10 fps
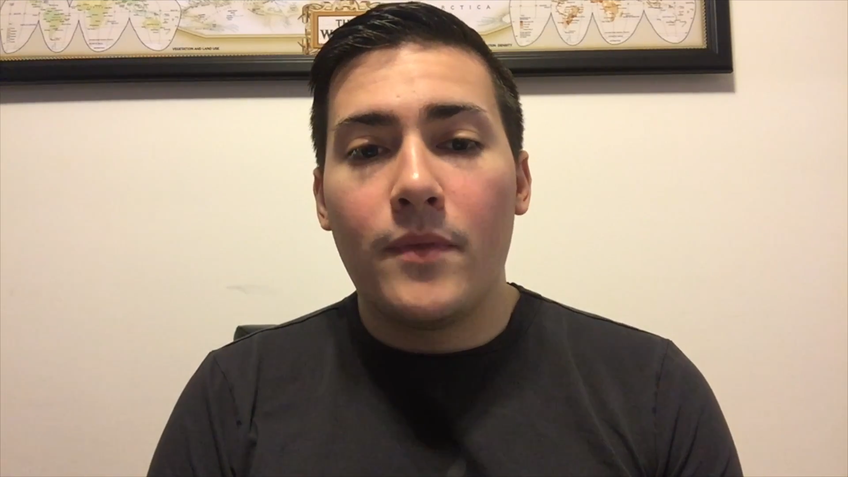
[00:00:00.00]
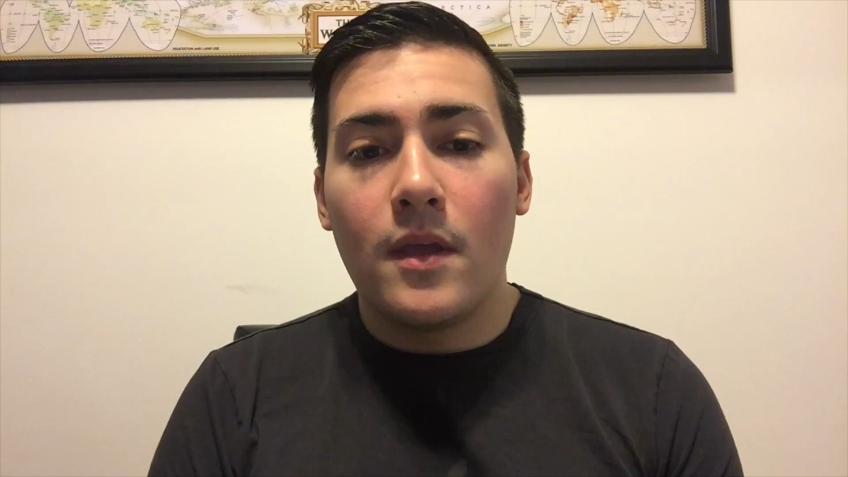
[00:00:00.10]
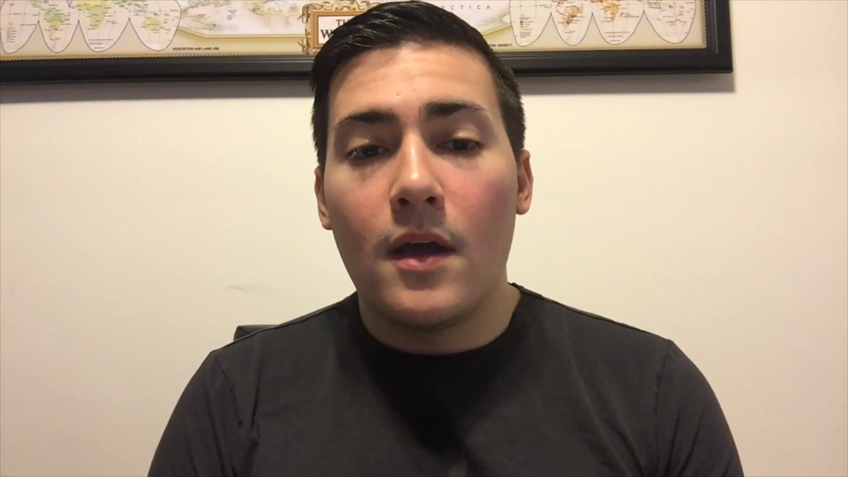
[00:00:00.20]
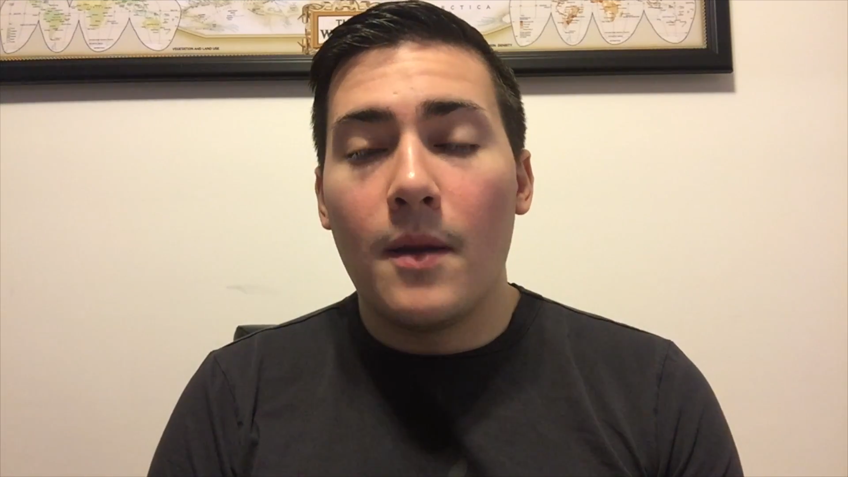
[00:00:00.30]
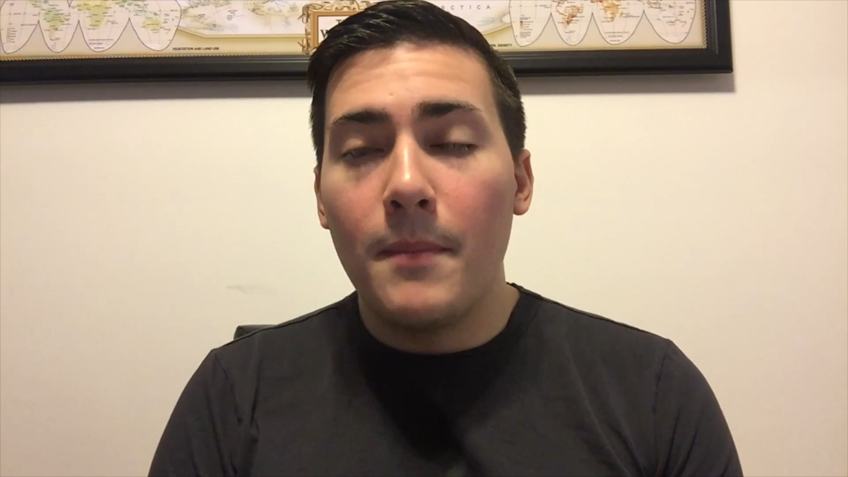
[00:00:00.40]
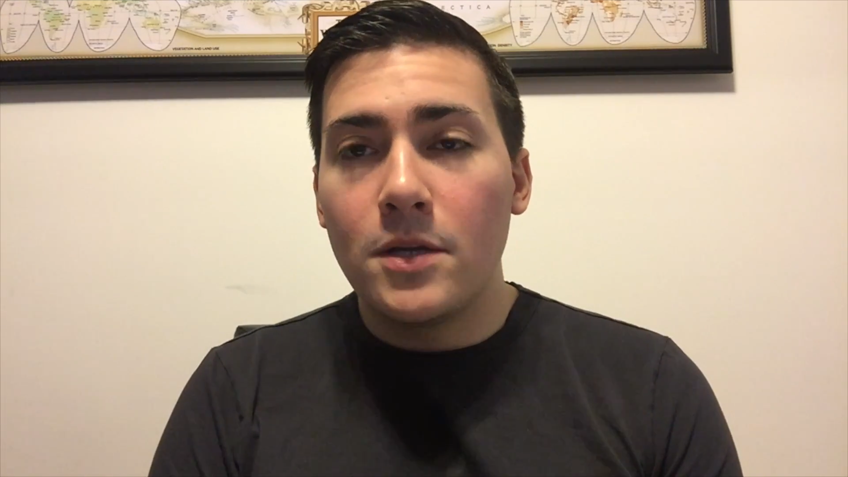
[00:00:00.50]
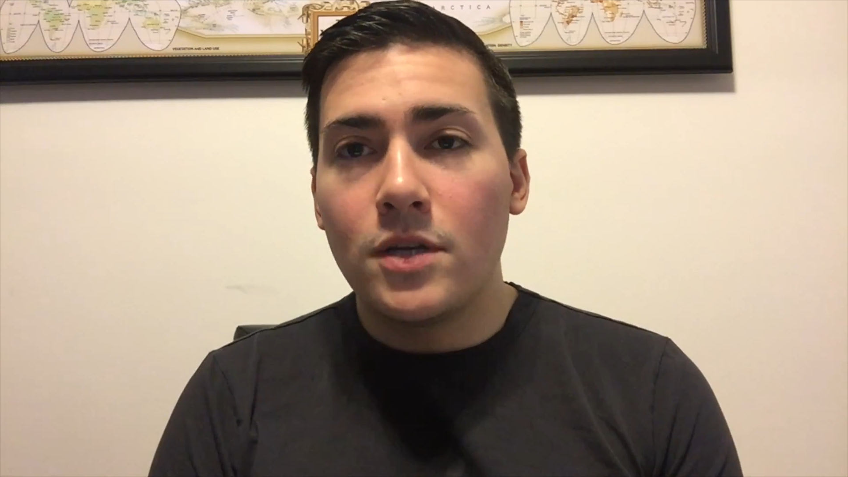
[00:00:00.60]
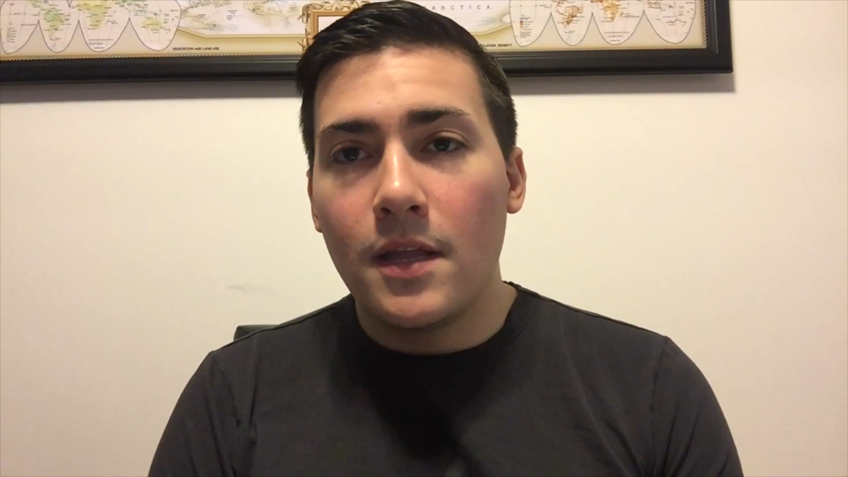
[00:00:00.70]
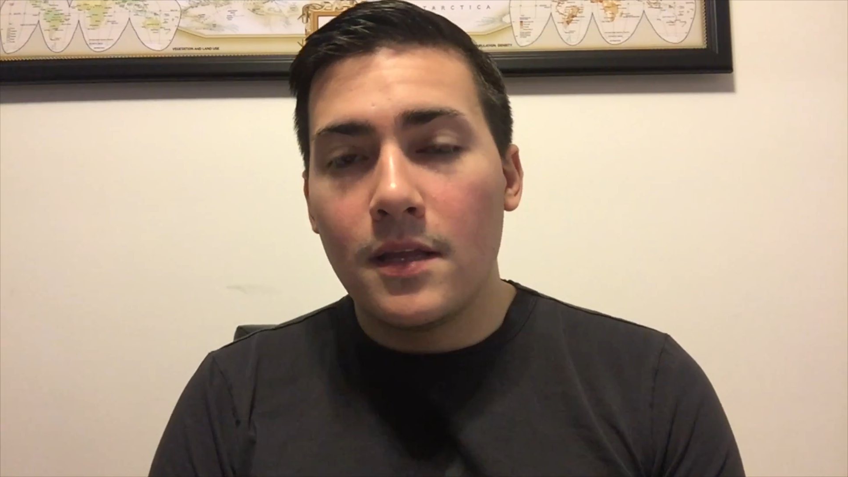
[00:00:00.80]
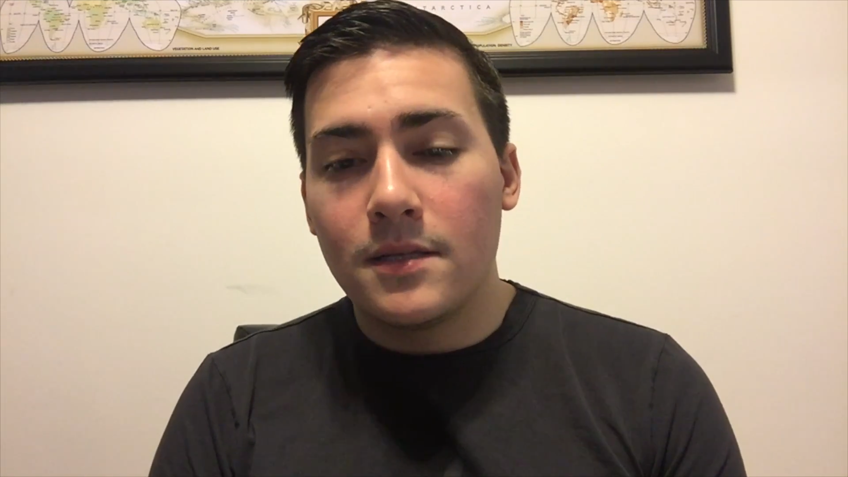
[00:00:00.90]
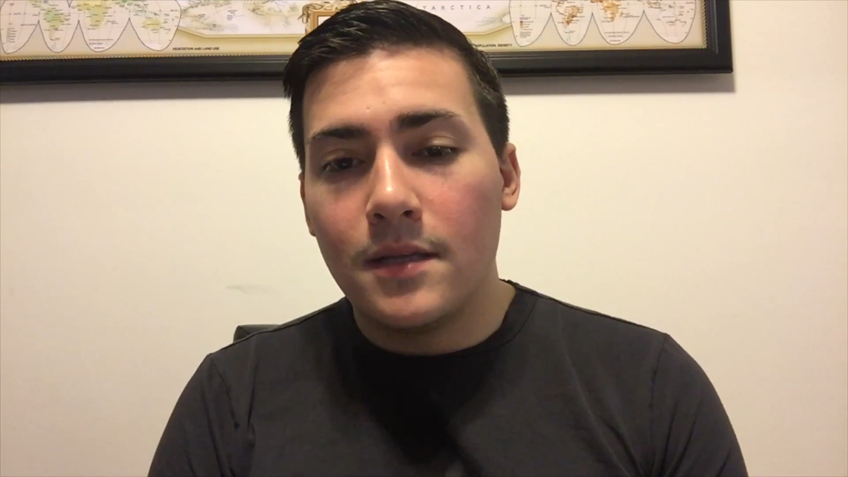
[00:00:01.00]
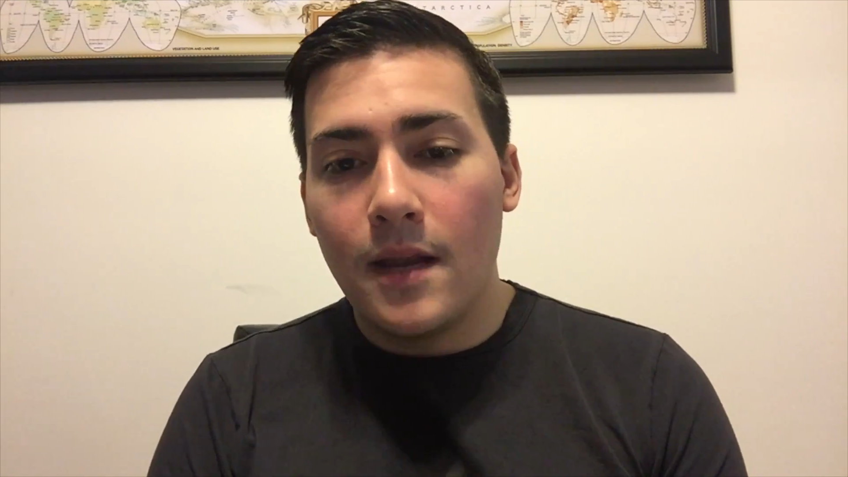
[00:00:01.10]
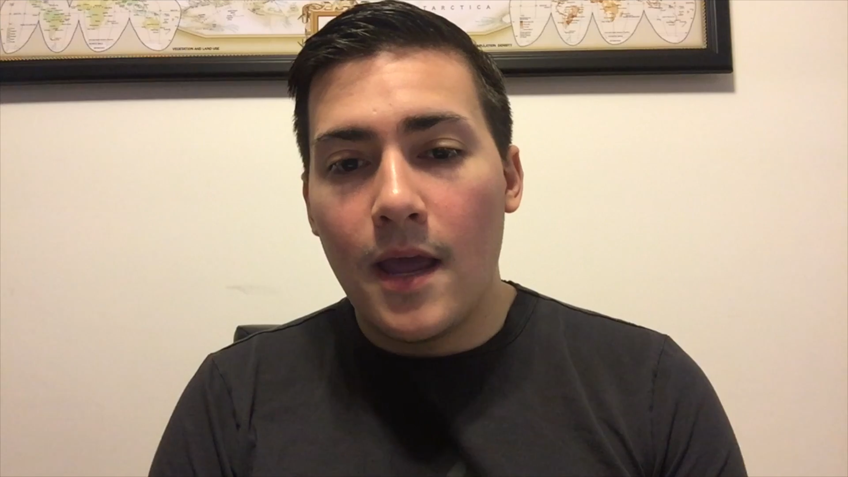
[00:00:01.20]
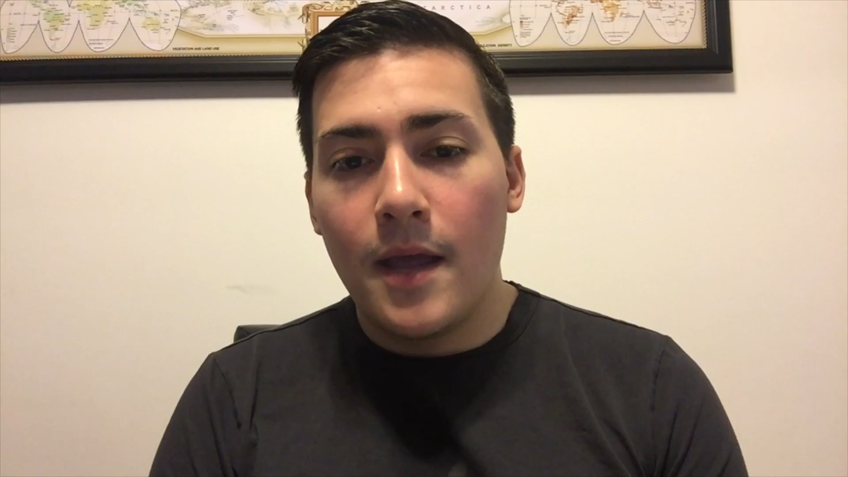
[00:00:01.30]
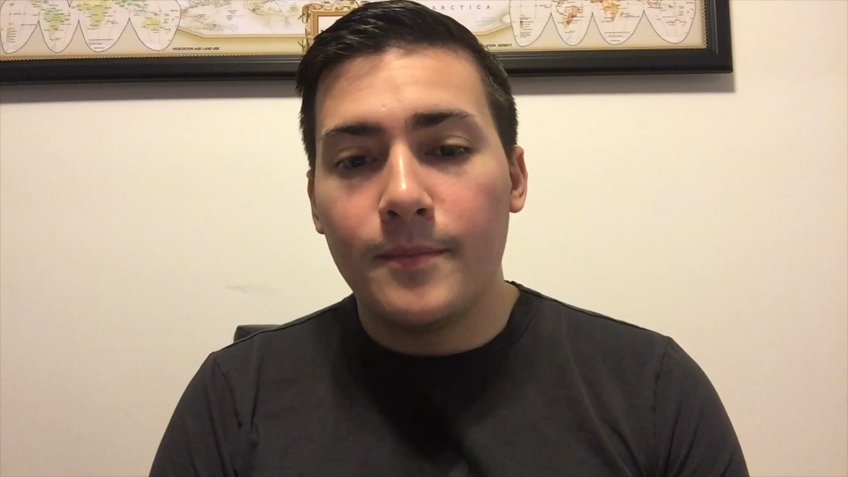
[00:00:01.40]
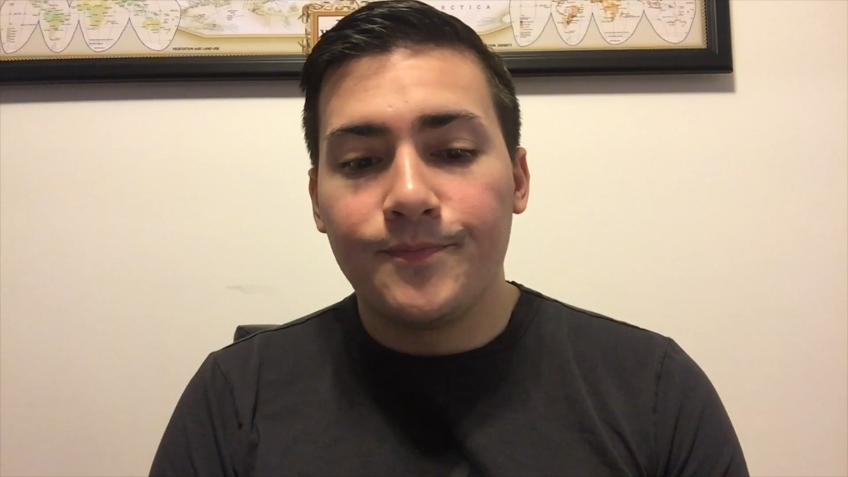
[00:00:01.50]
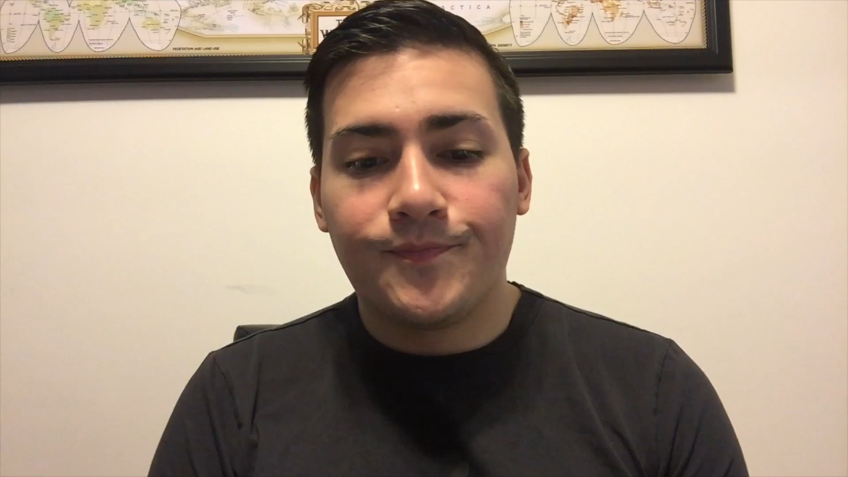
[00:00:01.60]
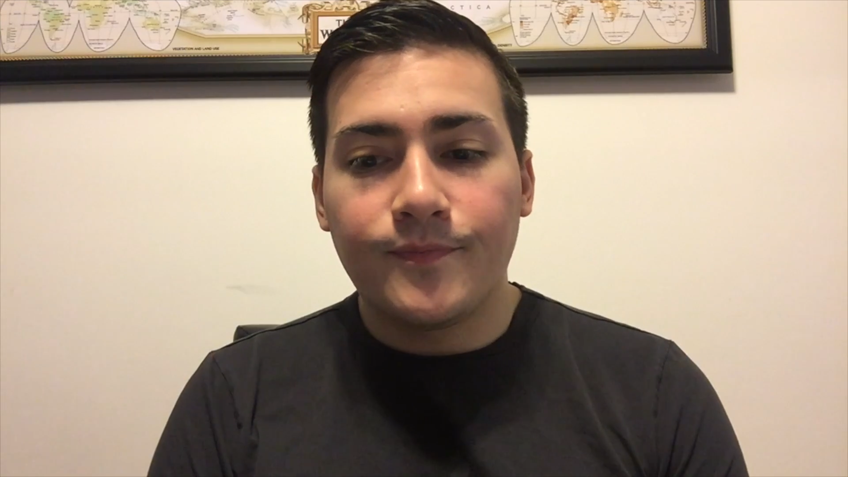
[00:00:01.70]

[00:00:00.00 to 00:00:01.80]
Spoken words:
mentioning this today